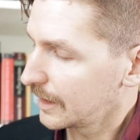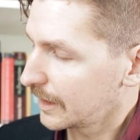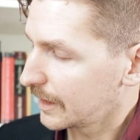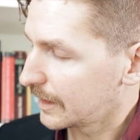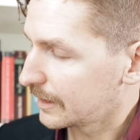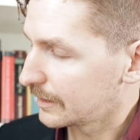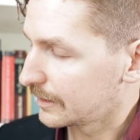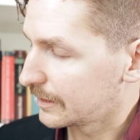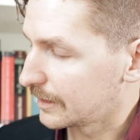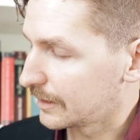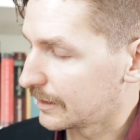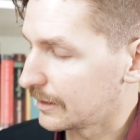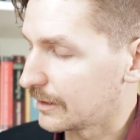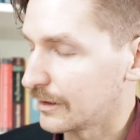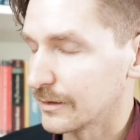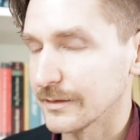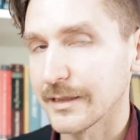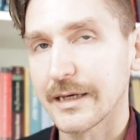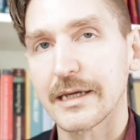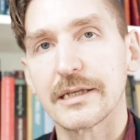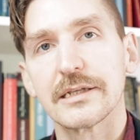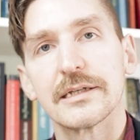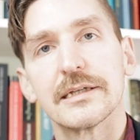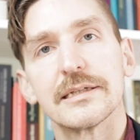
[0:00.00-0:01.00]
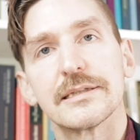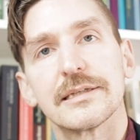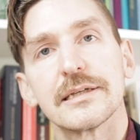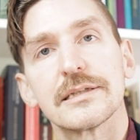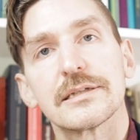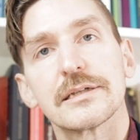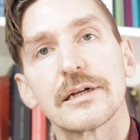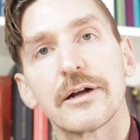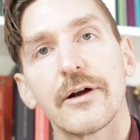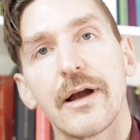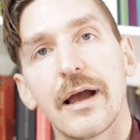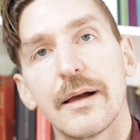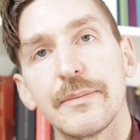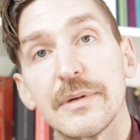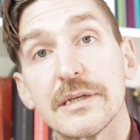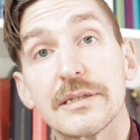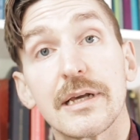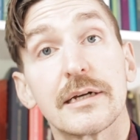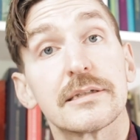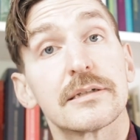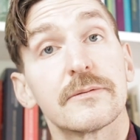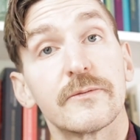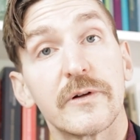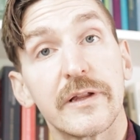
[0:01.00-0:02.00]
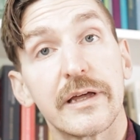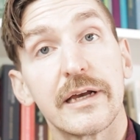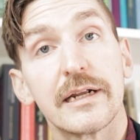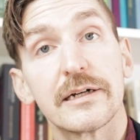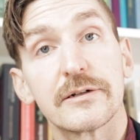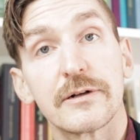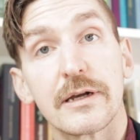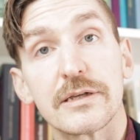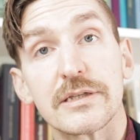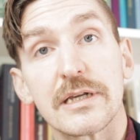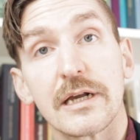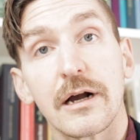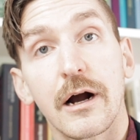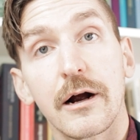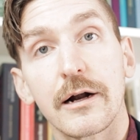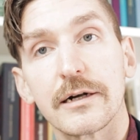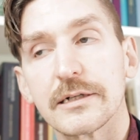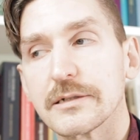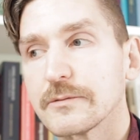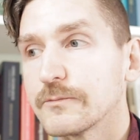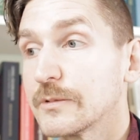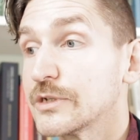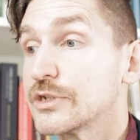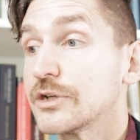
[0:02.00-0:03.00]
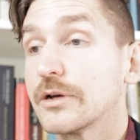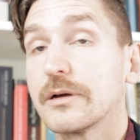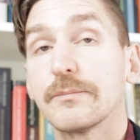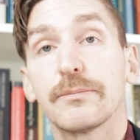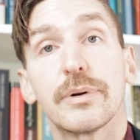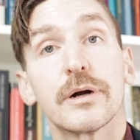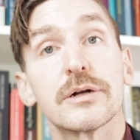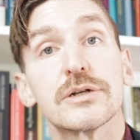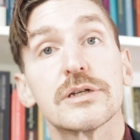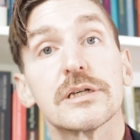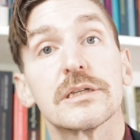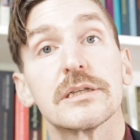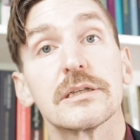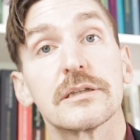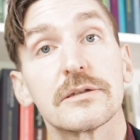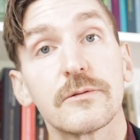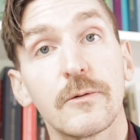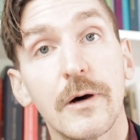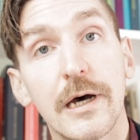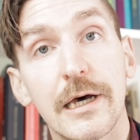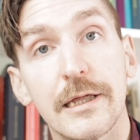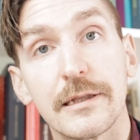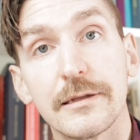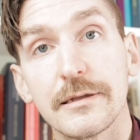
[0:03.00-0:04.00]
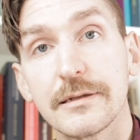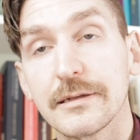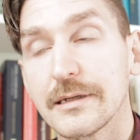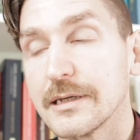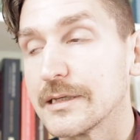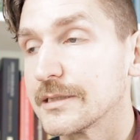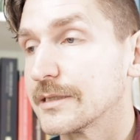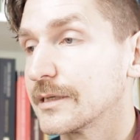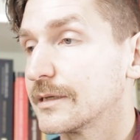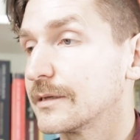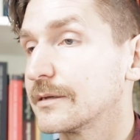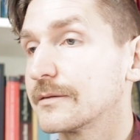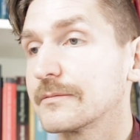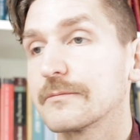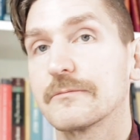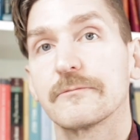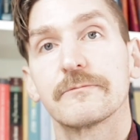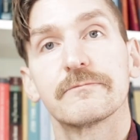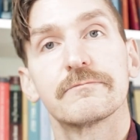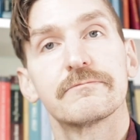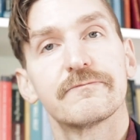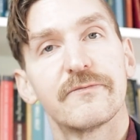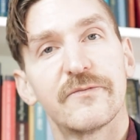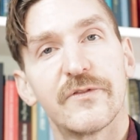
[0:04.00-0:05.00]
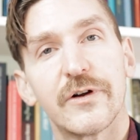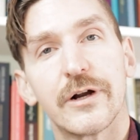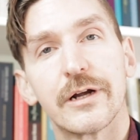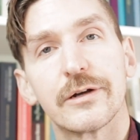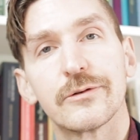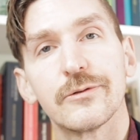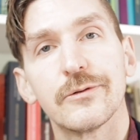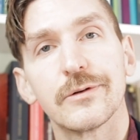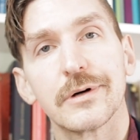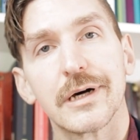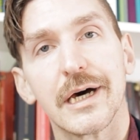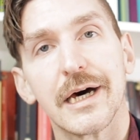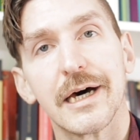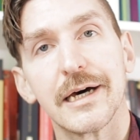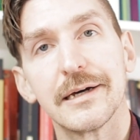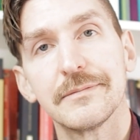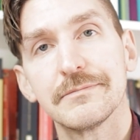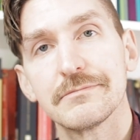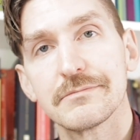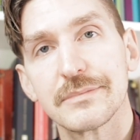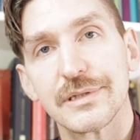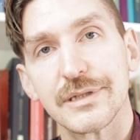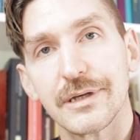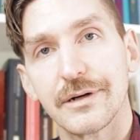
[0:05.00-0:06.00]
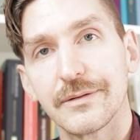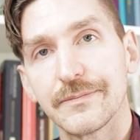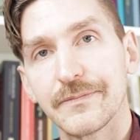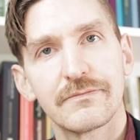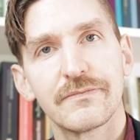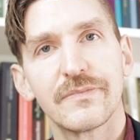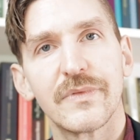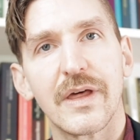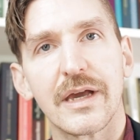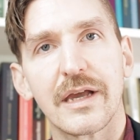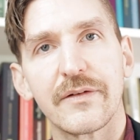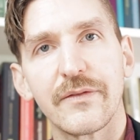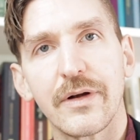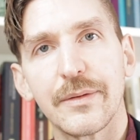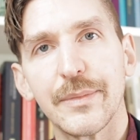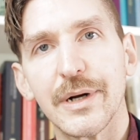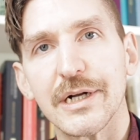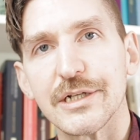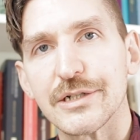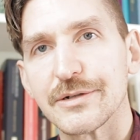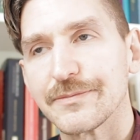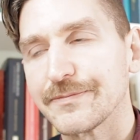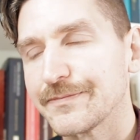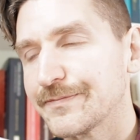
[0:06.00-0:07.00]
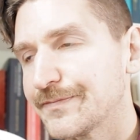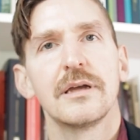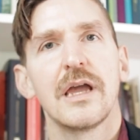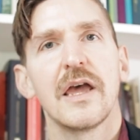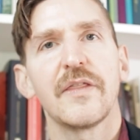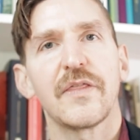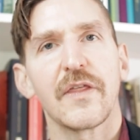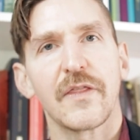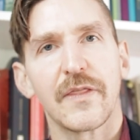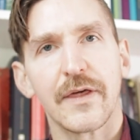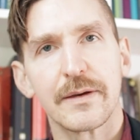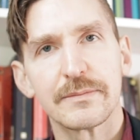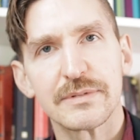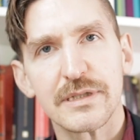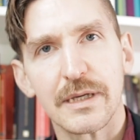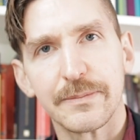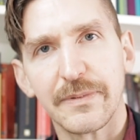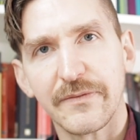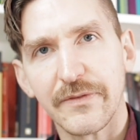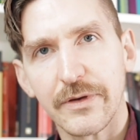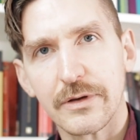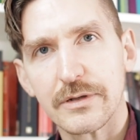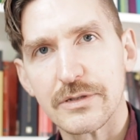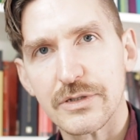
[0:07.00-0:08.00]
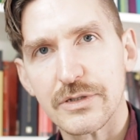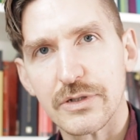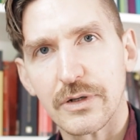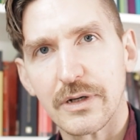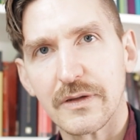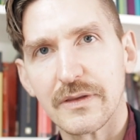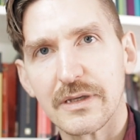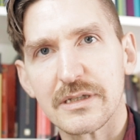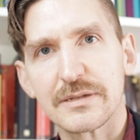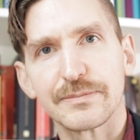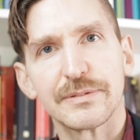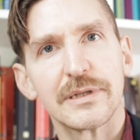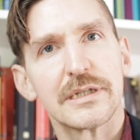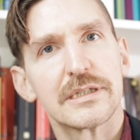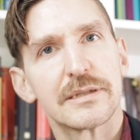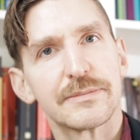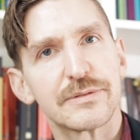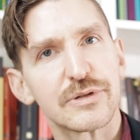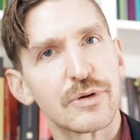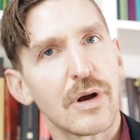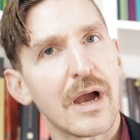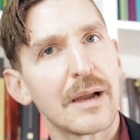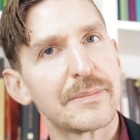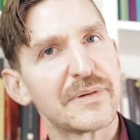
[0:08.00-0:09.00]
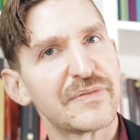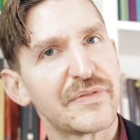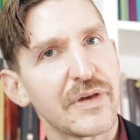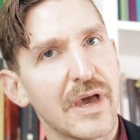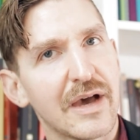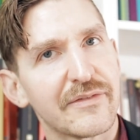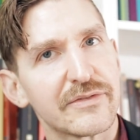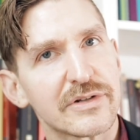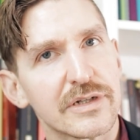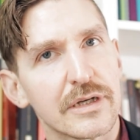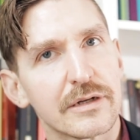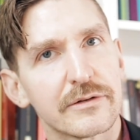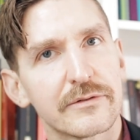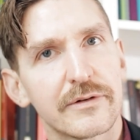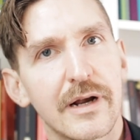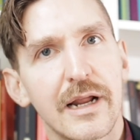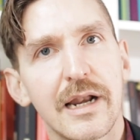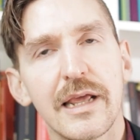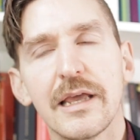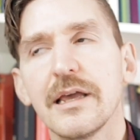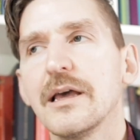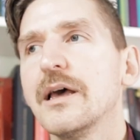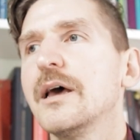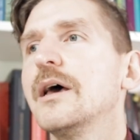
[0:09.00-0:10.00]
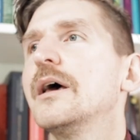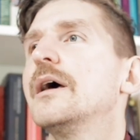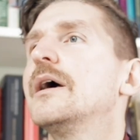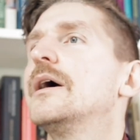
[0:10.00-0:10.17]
And I'll link to his Instagram. He's got some really interesting art, which you can purchase as well. He's a very cool guy. So thank you very much. Hit the thumbs up if you enjoyed this. Please subscribe if you haven't already.